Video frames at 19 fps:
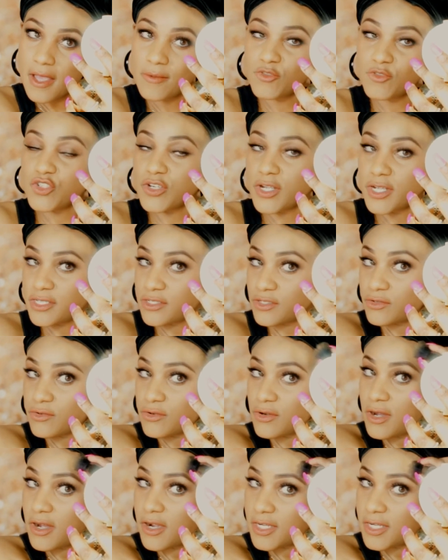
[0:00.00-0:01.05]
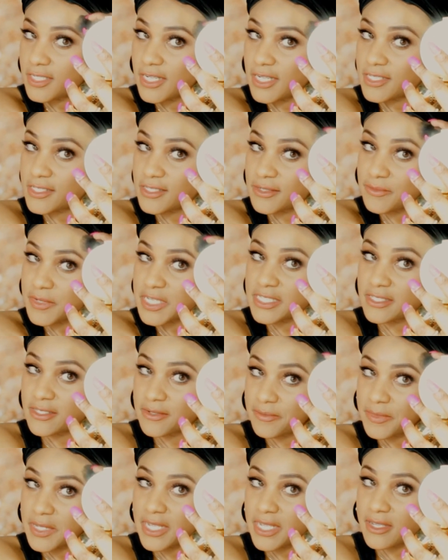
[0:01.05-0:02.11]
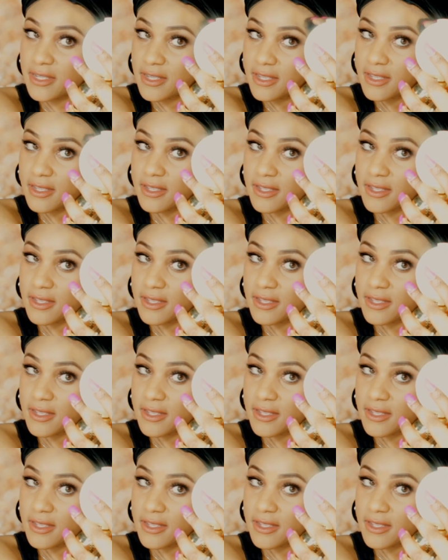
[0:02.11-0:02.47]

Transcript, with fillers: I'm trying so hard not to mess up my